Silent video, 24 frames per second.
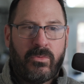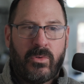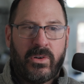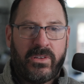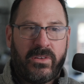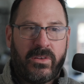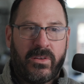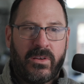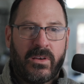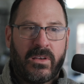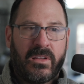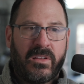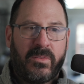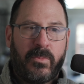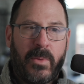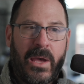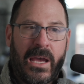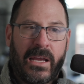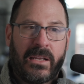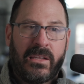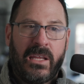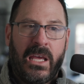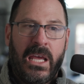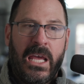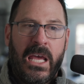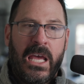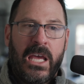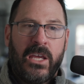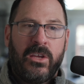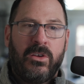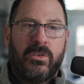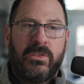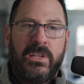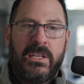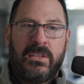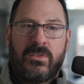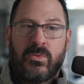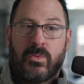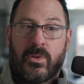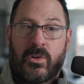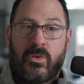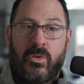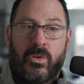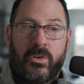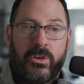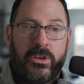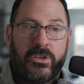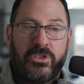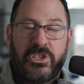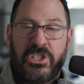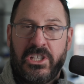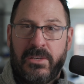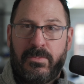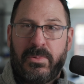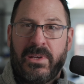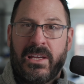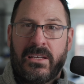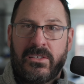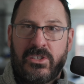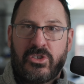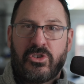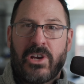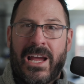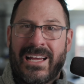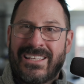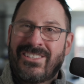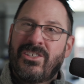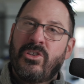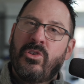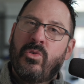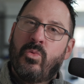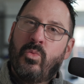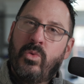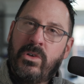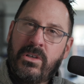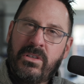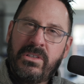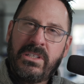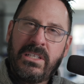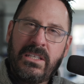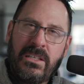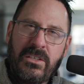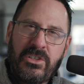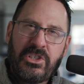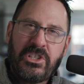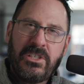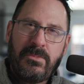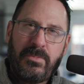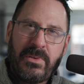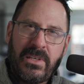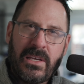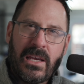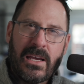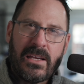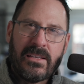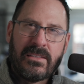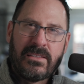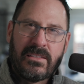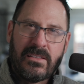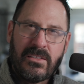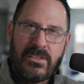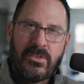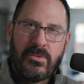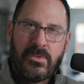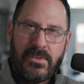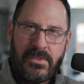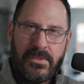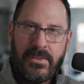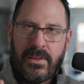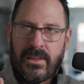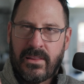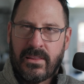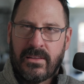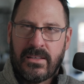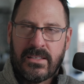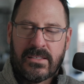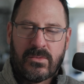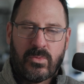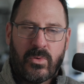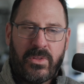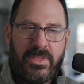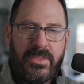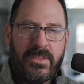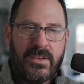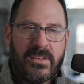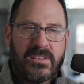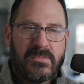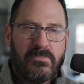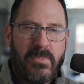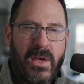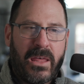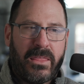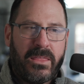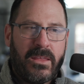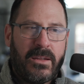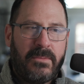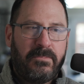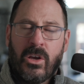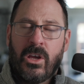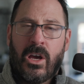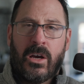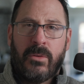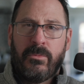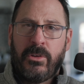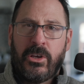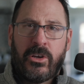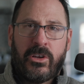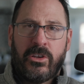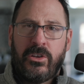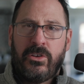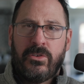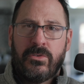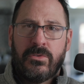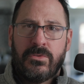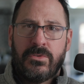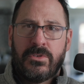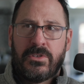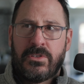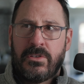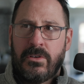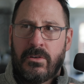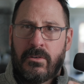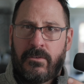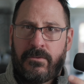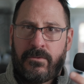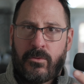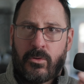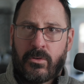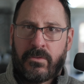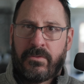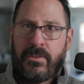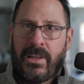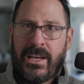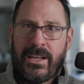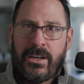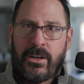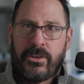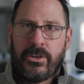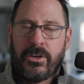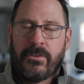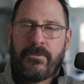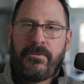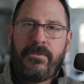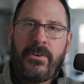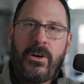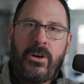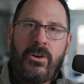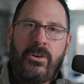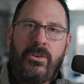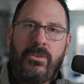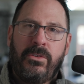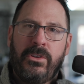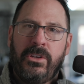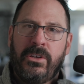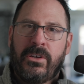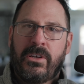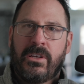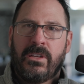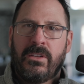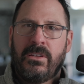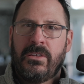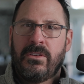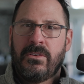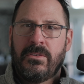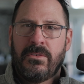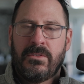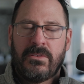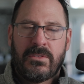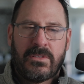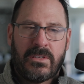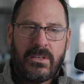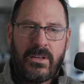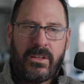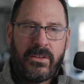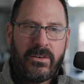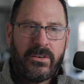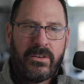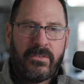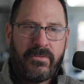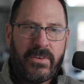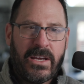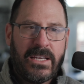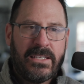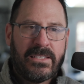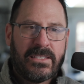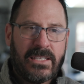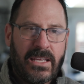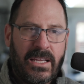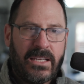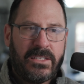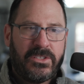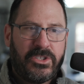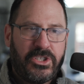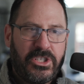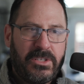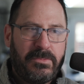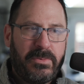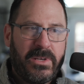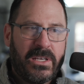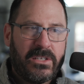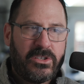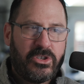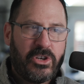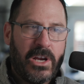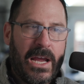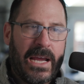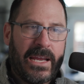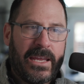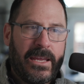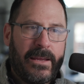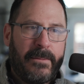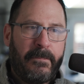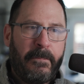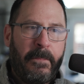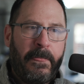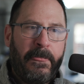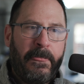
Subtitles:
what to expect. You'll need to record your GPS track, so you will need a GPS to do it, at least with this method. You could use 4 flight on your phone. You could use another device that has GPS tracking.